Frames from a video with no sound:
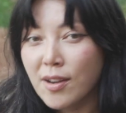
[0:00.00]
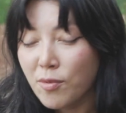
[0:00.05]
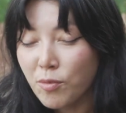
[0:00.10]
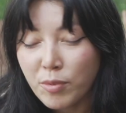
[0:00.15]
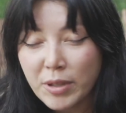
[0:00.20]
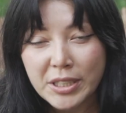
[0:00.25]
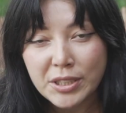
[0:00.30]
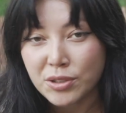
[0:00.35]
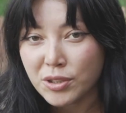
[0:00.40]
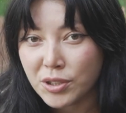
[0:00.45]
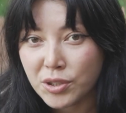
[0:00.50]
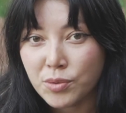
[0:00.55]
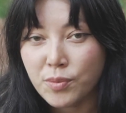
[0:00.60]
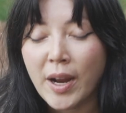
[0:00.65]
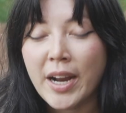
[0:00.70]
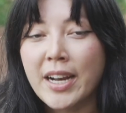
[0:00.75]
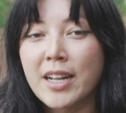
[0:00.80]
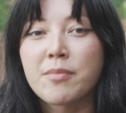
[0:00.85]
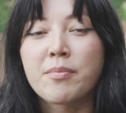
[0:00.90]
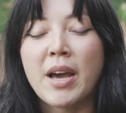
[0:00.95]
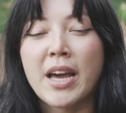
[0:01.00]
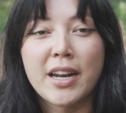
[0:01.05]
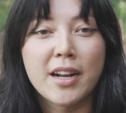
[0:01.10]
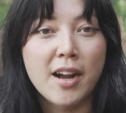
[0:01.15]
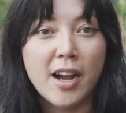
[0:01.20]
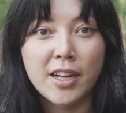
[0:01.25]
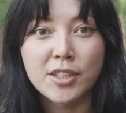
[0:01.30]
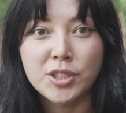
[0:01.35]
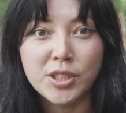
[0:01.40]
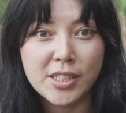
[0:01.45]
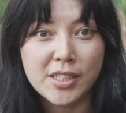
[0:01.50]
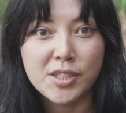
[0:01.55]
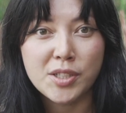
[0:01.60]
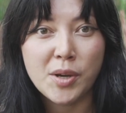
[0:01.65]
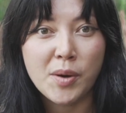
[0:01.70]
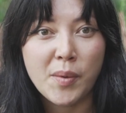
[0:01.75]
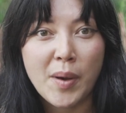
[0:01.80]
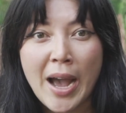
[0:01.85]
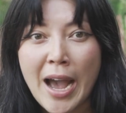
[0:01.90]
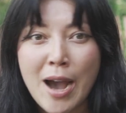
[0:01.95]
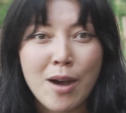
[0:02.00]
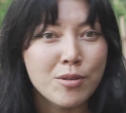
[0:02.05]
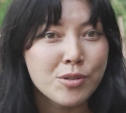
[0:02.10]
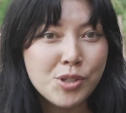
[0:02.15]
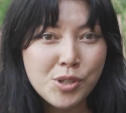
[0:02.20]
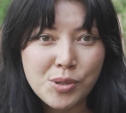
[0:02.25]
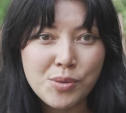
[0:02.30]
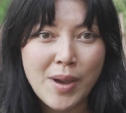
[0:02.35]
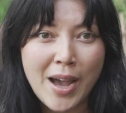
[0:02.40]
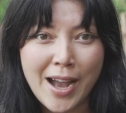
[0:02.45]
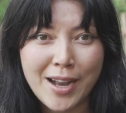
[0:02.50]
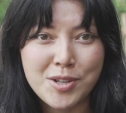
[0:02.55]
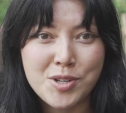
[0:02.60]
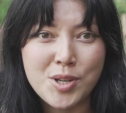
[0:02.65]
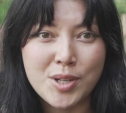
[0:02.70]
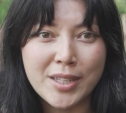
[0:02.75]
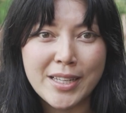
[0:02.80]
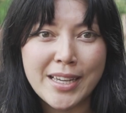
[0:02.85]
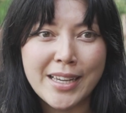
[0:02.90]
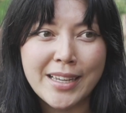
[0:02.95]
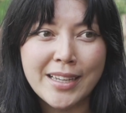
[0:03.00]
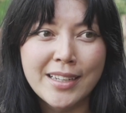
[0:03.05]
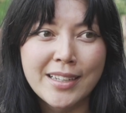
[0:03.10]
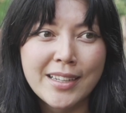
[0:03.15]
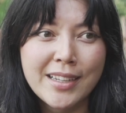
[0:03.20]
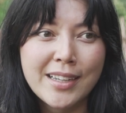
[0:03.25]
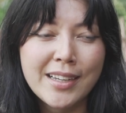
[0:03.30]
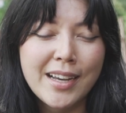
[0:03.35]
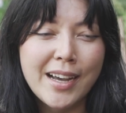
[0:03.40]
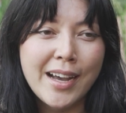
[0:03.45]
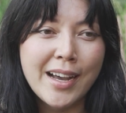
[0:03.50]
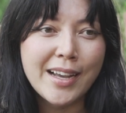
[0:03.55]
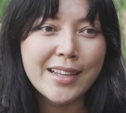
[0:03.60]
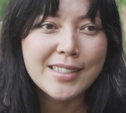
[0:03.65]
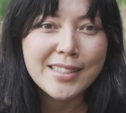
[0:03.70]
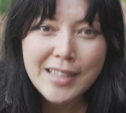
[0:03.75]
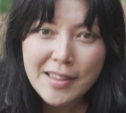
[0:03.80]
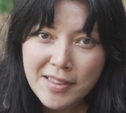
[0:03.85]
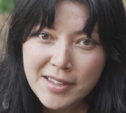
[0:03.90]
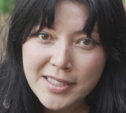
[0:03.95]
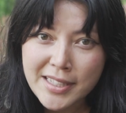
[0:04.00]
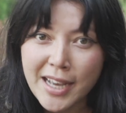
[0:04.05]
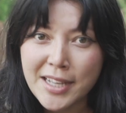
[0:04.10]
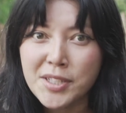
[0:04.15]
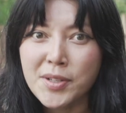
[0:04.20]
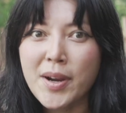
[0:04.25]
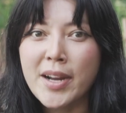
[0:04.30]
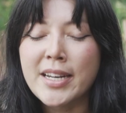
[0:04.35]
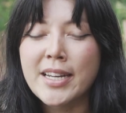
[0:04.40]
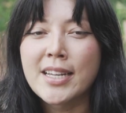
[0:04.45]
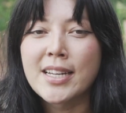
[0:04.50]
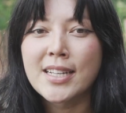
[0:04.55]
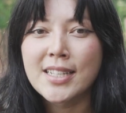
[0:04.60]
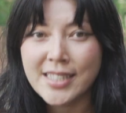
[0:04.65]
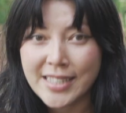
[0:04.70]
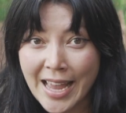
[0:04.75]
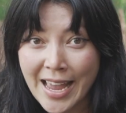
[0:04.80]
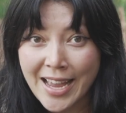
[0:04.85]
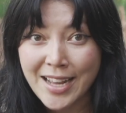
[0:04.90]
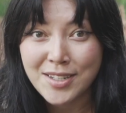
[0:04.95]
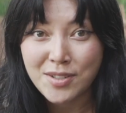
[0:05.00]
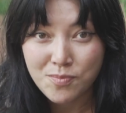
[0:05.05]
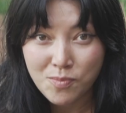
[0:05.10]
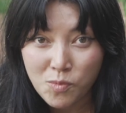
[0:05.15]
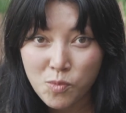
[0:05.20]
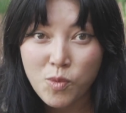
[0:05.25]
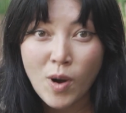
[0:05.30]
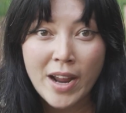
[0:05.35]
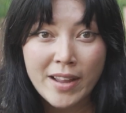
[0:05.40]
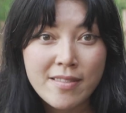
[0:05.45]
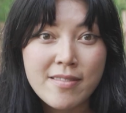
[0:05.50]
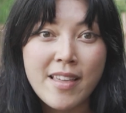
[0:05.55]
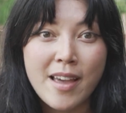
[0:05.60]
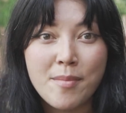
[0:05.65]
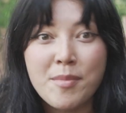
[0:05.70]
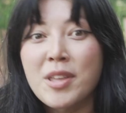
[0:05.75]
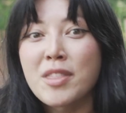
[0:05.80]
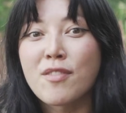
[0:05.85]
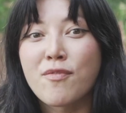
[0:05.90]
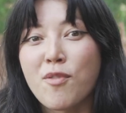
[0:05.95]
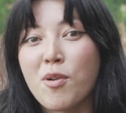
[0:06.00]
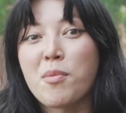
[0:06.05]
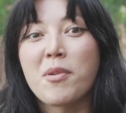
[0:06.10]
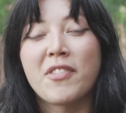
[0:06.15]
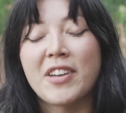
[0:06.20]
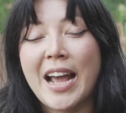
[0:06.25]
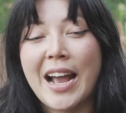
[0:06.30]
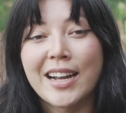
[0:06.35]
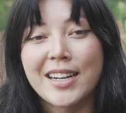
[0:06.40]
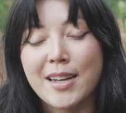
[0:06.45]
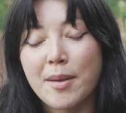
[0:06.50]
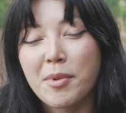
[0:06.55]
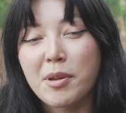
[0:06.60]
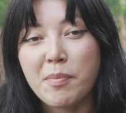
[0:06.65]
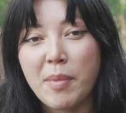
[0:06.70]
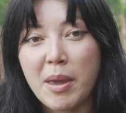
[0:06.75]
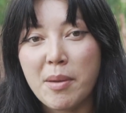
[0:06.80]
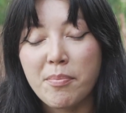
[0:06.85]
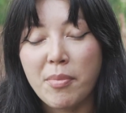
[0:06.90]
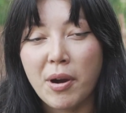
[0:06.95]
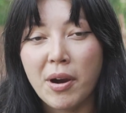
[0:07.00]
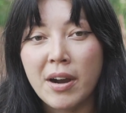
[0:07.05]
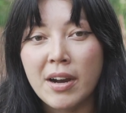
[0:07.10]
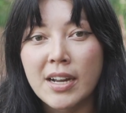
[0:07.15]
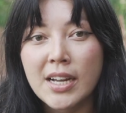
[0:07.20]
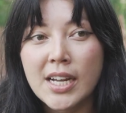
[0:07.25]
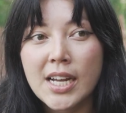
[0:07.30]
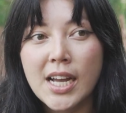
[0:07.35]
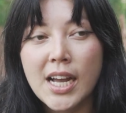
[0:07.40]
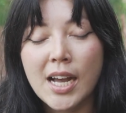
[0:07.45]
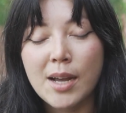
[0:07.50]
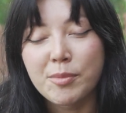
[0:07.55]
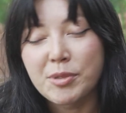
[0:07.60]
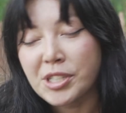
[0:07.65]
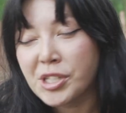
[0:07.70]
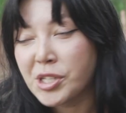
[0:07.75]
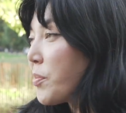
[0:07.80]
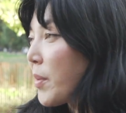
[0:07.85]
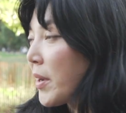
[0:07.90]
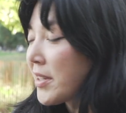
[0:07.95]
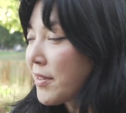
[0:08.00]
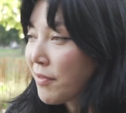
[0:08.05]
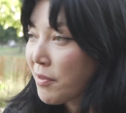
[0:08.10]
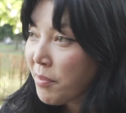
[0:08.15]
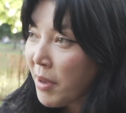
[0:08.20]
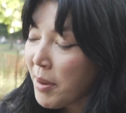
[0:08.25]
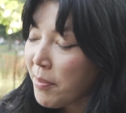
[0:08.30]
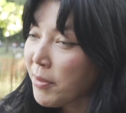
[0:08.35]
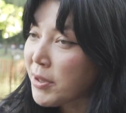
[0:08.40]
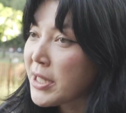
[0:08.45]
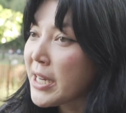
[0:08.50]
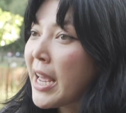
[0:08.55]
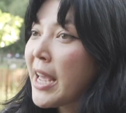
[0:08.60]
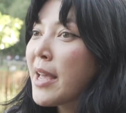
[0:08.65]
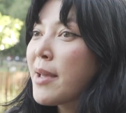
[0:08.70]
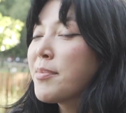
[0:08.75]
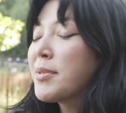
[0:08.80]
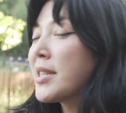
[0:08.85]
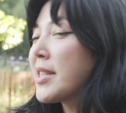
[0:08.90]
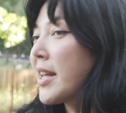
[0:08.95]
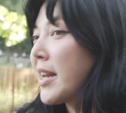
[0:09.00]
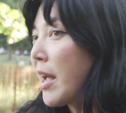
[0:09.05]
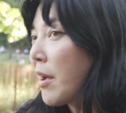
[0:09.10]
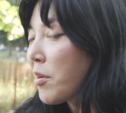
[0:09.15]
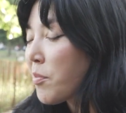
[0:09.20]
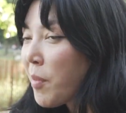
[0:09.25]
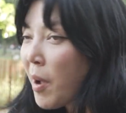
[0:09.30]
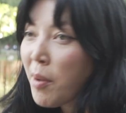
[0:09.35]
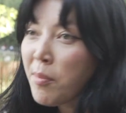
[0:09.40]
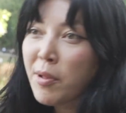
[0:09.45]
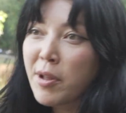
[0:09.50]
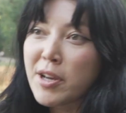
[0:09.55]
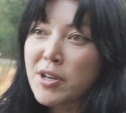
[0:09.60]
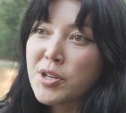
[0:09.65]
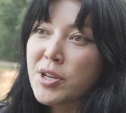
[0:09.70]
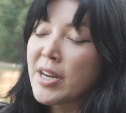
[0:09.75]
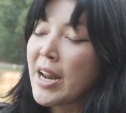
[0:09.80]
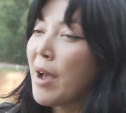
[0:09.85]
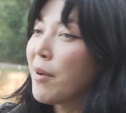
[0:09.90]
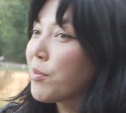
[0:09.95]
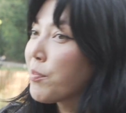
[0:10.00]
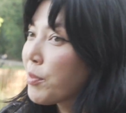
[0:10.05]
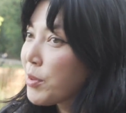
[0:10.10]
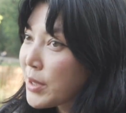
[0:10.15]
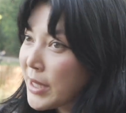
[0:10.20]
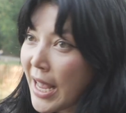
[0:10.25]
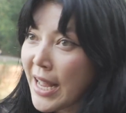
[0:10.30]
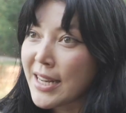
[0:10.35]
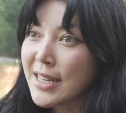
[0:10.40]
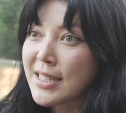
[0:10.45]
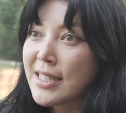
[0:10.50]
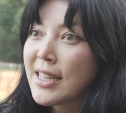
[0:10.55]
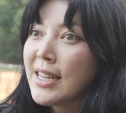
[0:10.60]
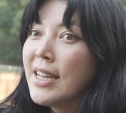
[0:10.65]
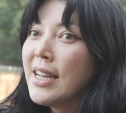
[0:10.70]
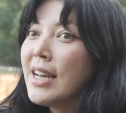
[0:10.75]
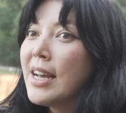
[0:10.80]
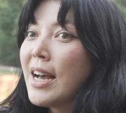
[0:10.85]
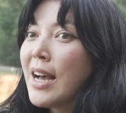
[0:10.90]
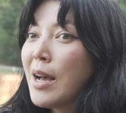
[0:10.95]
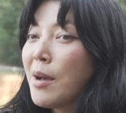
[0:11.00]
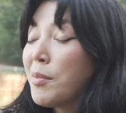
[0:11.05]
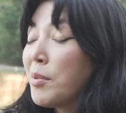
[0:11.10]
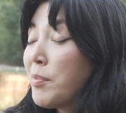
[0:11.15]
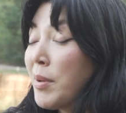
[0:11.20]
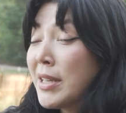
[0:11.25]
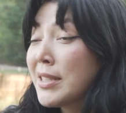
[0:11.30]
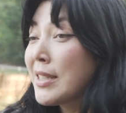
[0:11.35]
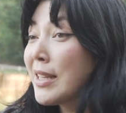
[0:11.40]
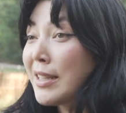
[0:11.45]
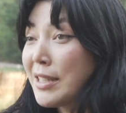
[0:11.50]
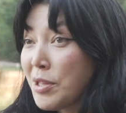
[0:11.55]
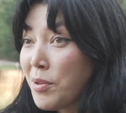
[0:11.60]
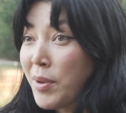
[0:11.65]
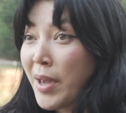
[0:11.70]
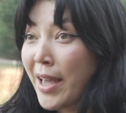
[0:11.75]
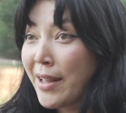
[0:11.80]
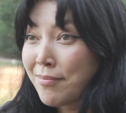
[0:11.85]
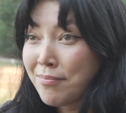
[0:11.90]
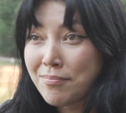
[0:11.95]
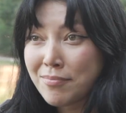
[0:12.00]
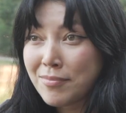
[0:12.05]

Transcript: research writing pedagogy, so how to actually uh, synthesize your ideas and write them in the form of an academic paper. Um, we about different paper types and then how to publish and how to present. Um, and basically you get